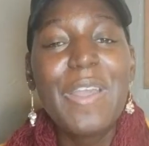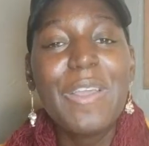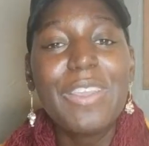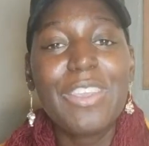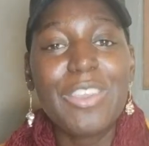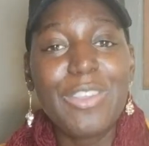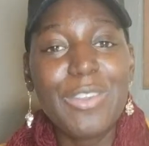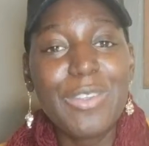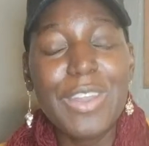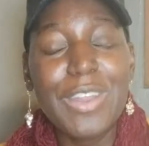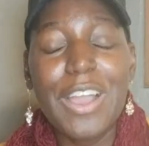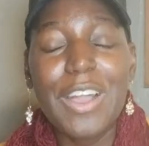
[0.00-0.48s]

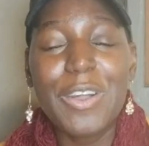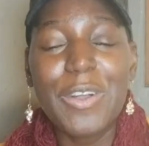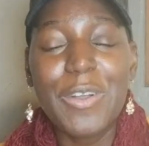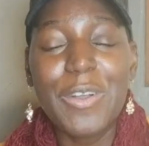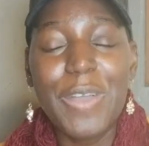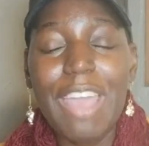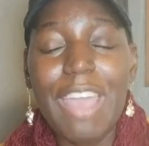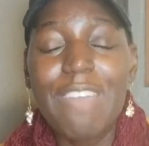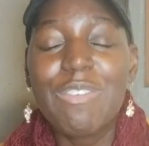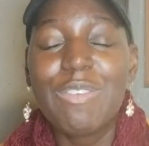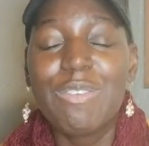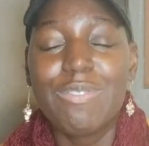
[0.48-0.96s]

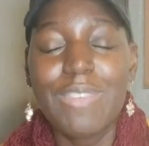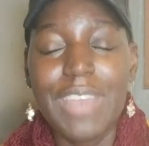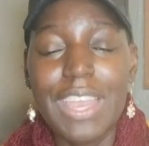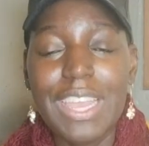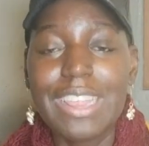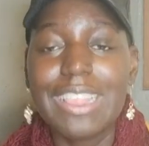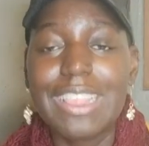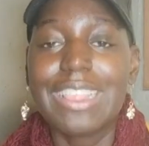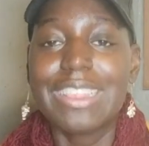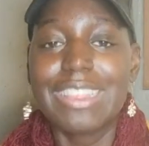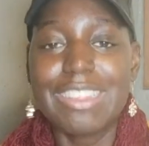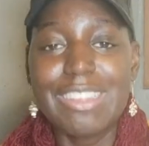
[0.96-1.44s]
having
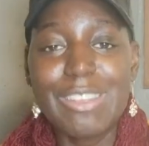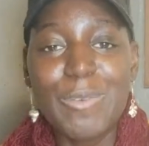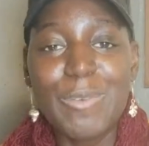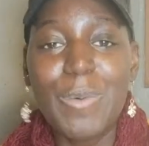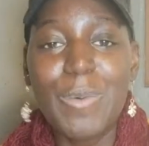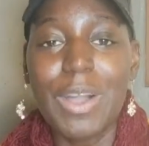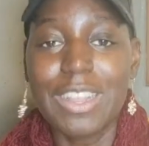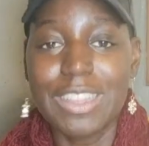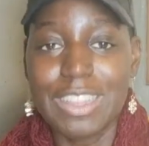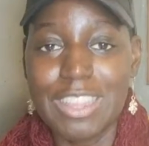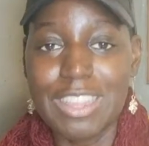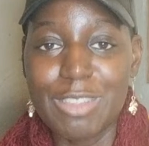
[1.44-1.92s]
faith to
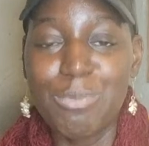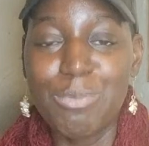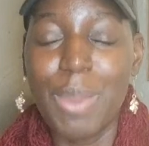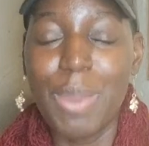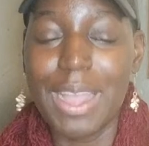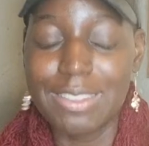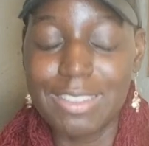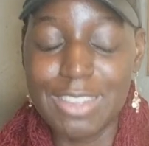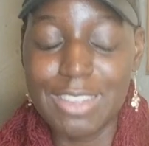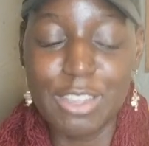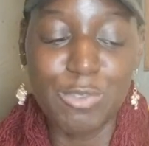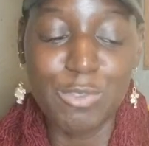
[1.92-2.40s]
walk this
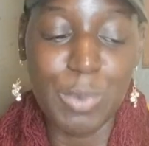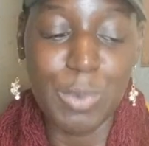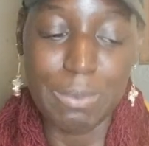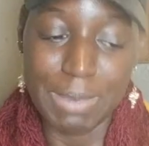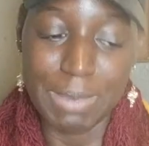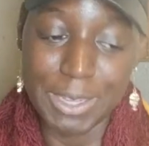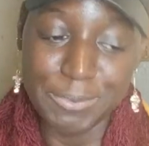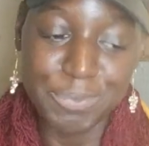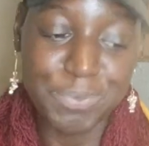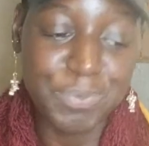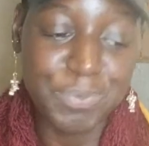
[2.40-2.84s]
process with me.